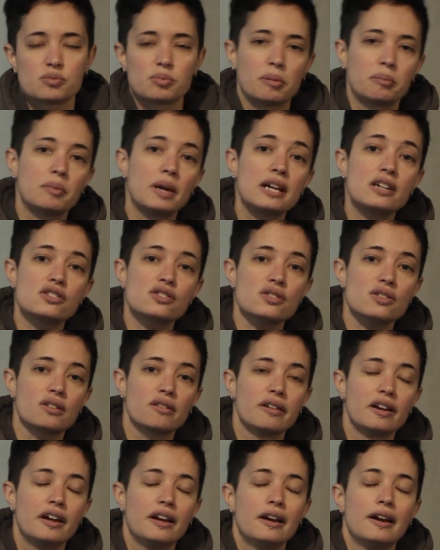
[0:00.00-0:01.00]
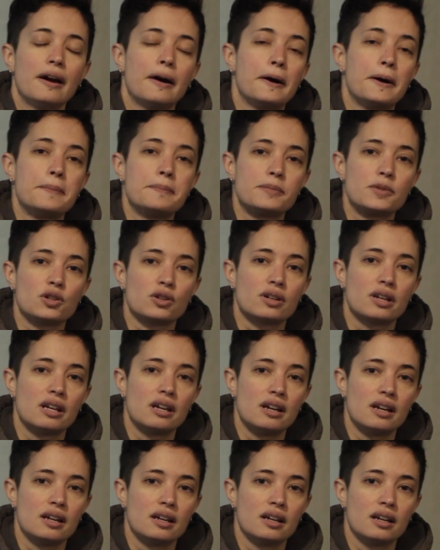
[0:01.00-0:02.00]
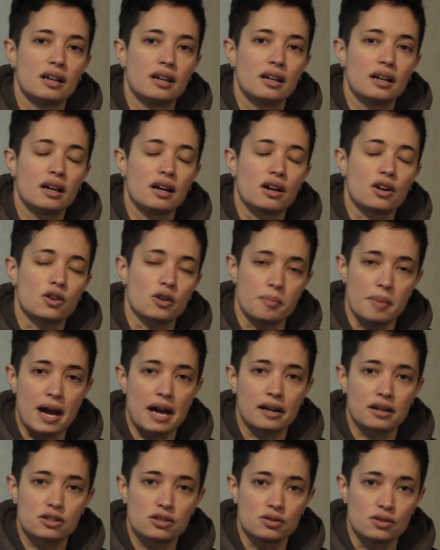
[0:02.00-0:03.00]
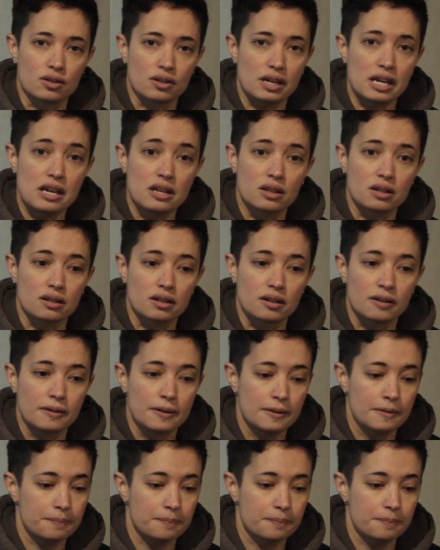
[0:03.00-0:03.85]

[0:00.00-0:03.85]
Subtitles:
But make sure you're getting a chromatic tuner either